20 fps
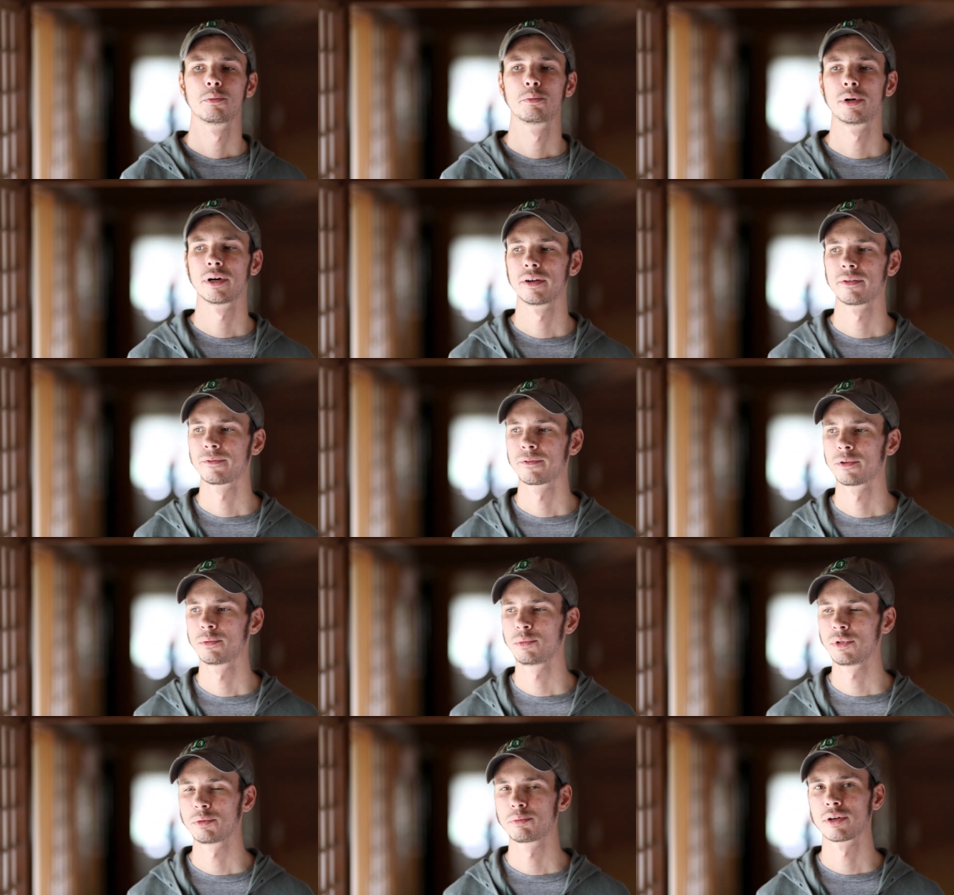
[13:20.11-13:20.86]
But
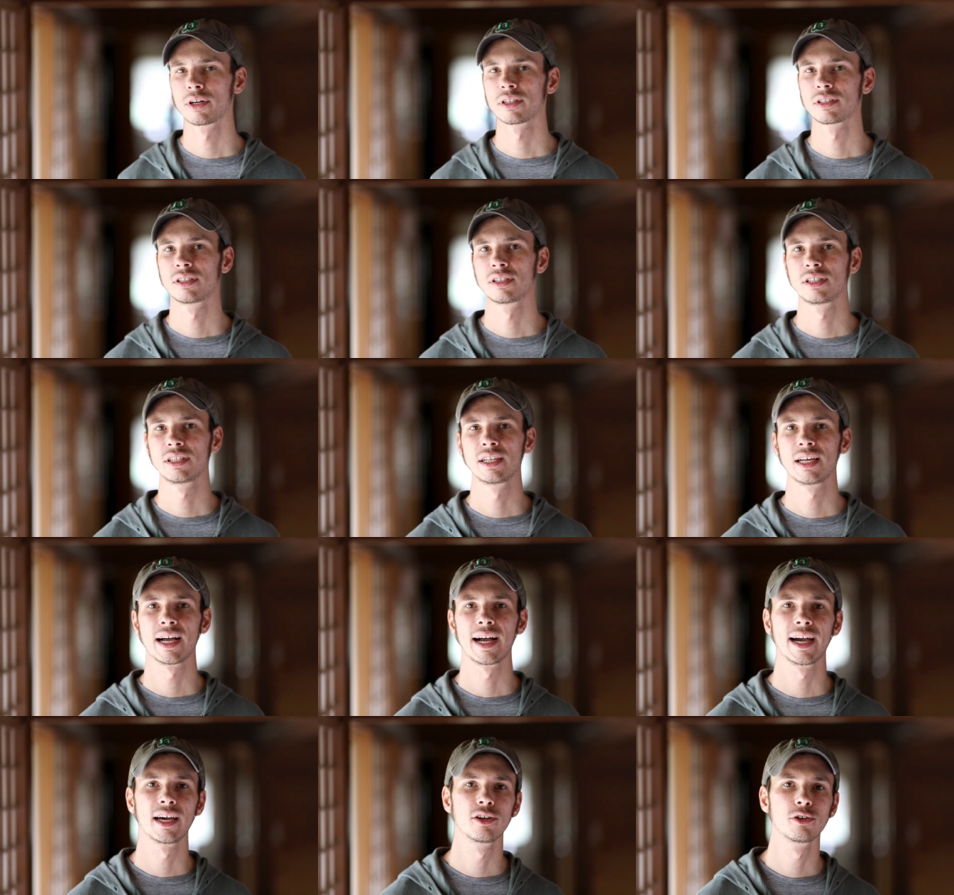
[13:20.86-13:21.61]
for me
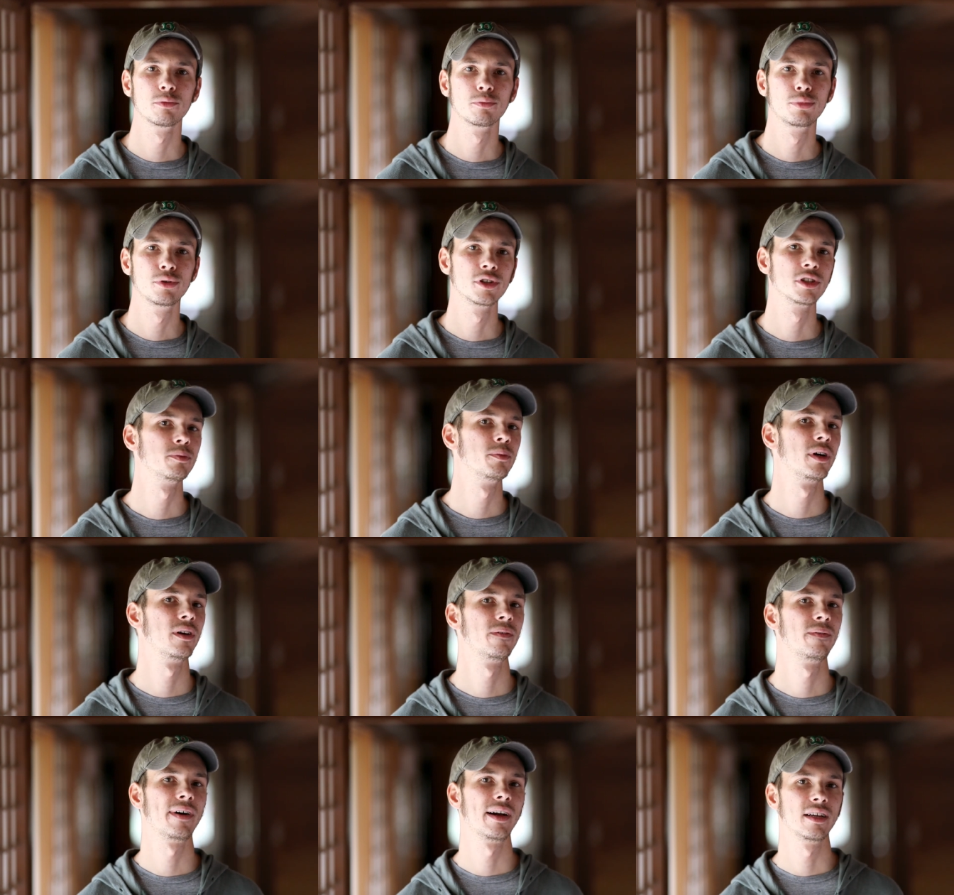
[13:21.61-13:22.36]
personally, I don't push
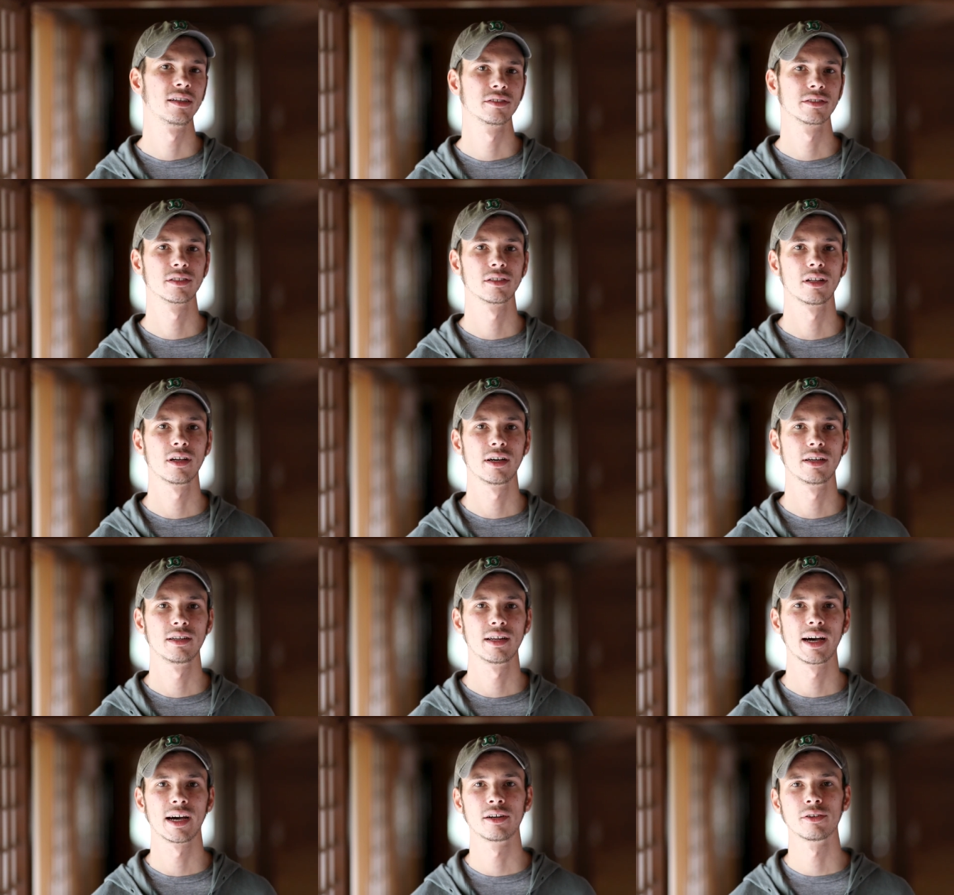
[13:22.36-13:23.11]
my files a
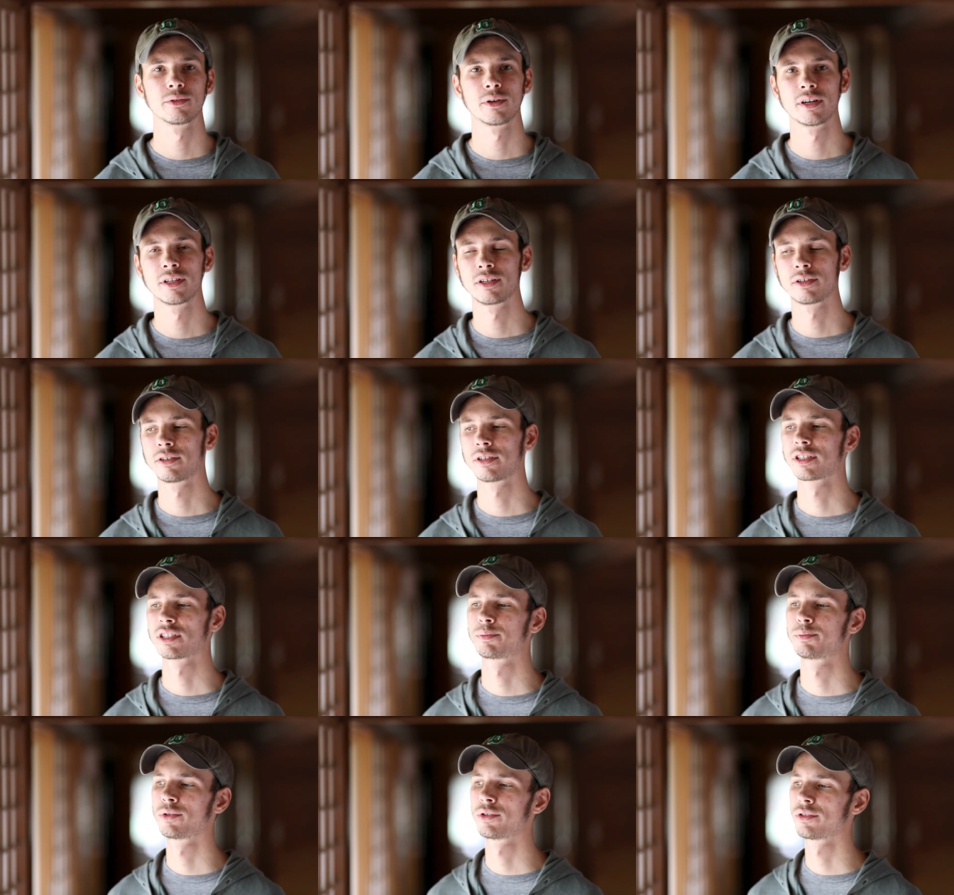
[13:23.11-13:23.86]
lot. I don't
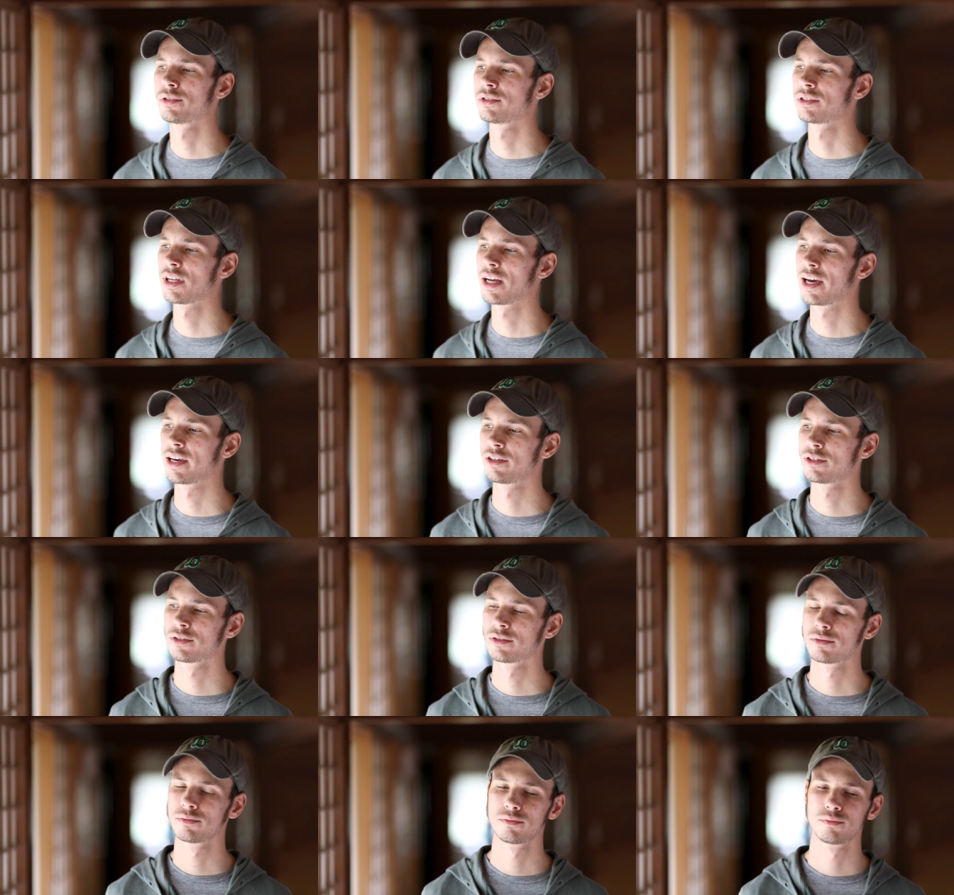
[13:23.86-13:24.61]
underexpose. I
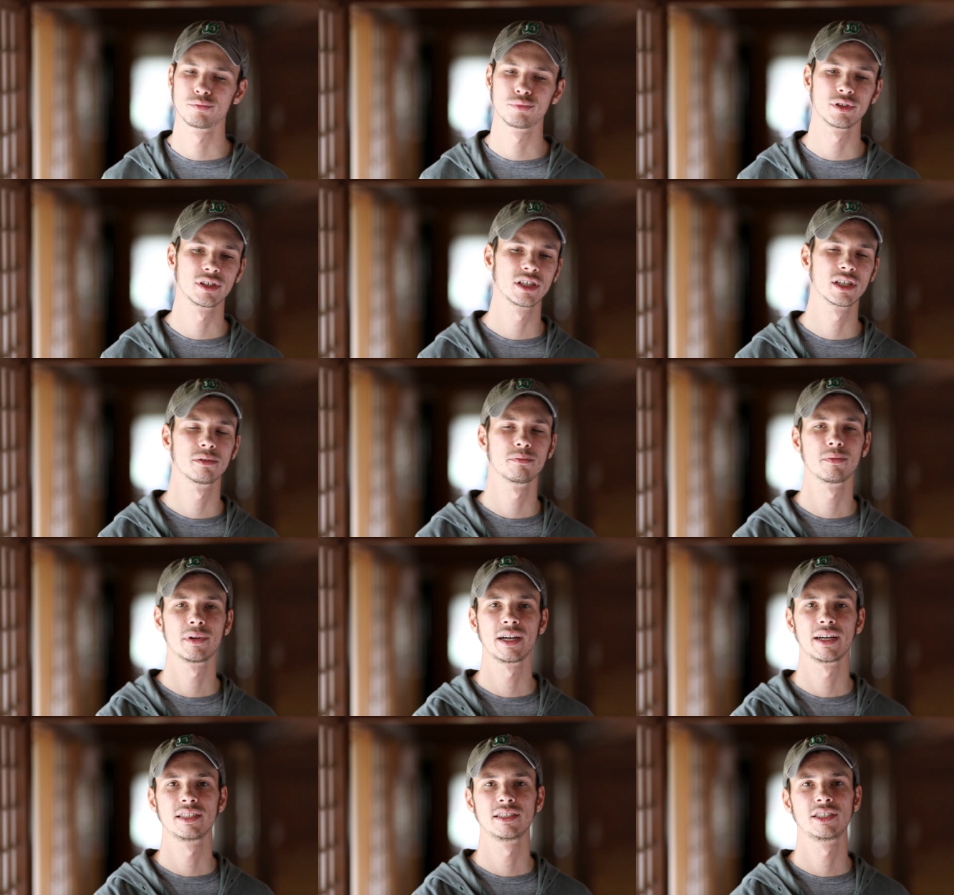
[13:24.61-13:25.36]
don't bring up
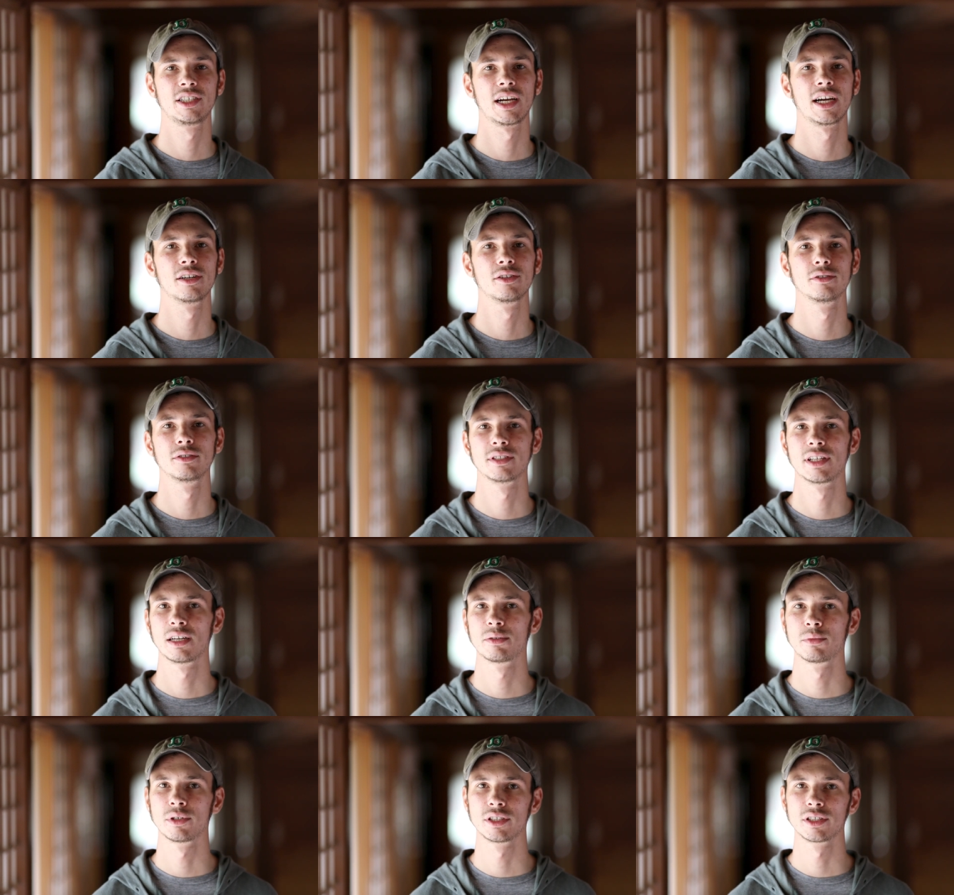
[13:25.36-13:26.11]
my shadows
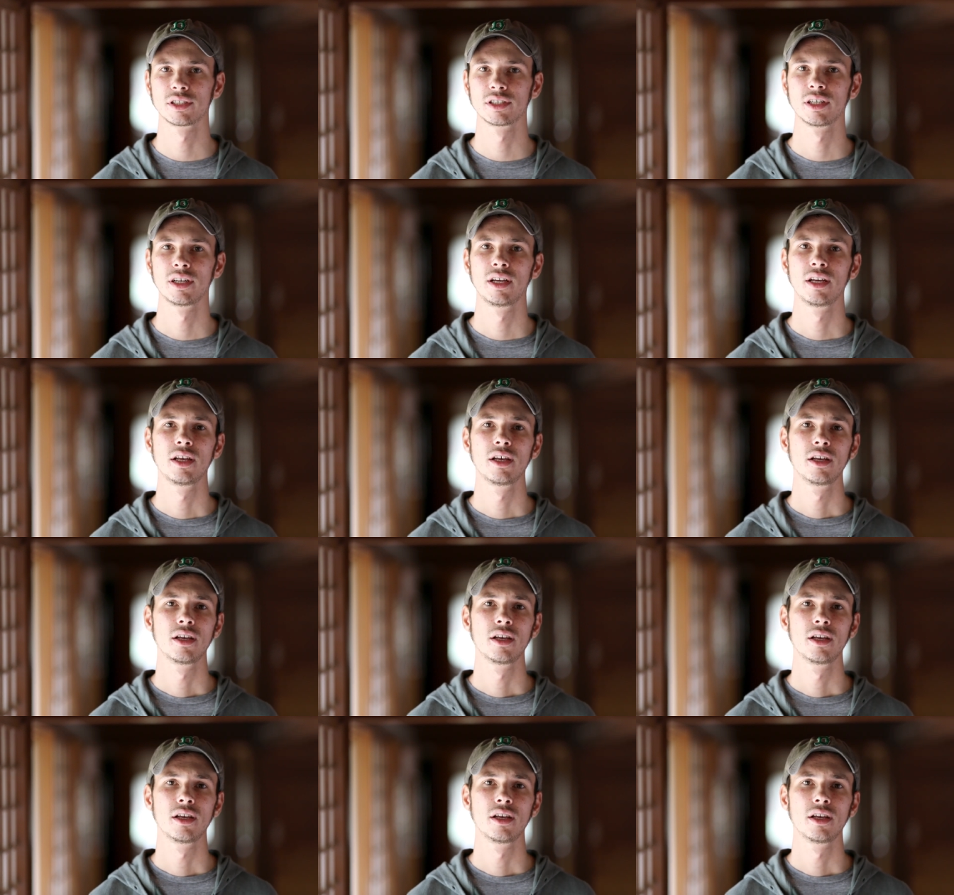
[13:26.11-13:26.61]
that much.